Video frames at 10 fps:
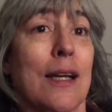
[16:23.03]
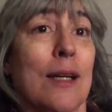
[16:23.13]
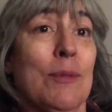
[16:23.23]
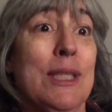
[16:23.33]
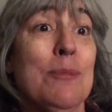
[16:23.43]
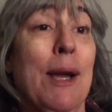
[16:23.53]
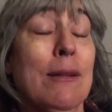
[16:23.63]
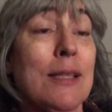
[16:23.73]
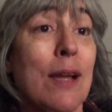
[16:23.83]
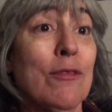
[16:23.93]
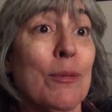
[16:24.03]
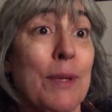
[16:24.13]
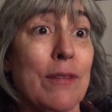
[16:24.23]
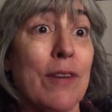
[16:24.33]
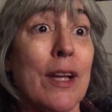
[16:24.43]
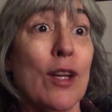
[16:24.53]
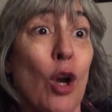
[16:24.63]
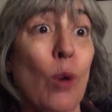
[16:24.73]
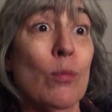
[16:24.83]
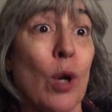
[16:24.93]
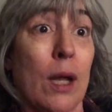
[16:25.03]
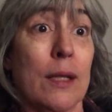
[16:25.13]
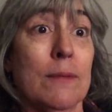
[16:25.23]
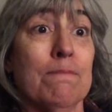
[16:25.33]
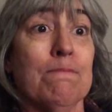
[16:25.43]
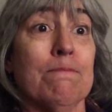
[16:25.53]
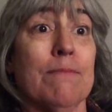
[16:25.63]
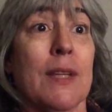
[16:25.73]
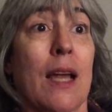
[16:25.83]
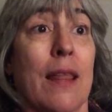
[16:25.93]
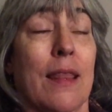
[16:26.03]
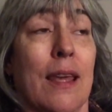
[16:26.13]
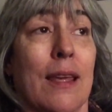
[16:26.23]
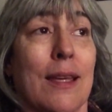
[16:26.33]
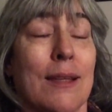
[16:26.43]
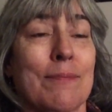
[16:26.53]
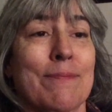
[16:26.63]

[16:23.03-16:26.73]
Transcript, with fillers: Um, it's about time for me to find a home run, I think.